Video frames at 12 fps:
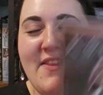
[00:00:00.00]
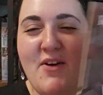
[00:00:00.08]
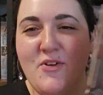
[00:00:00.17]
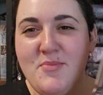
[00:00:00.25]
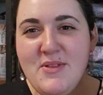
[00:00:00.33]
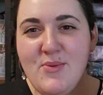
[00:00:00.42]
and
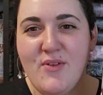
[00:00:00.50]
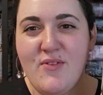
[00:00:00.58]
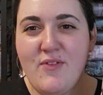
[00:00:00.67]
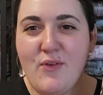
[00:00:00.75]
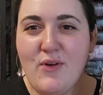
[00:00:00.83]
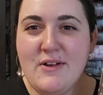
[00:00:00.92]
that would be The
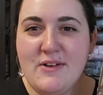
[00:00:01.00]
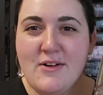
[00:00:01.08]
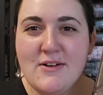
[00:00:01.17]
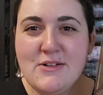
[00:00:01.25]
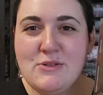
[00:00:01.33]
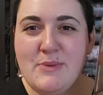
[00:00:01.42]
Wolf of
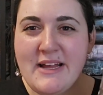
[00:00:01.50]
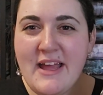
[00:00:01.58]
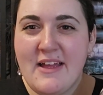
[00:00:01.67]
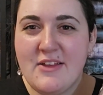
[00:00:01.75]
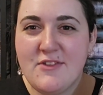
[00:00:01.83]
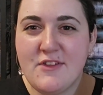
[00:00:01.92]
Oren-Yaro by
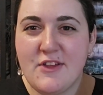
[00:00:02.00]
K.S.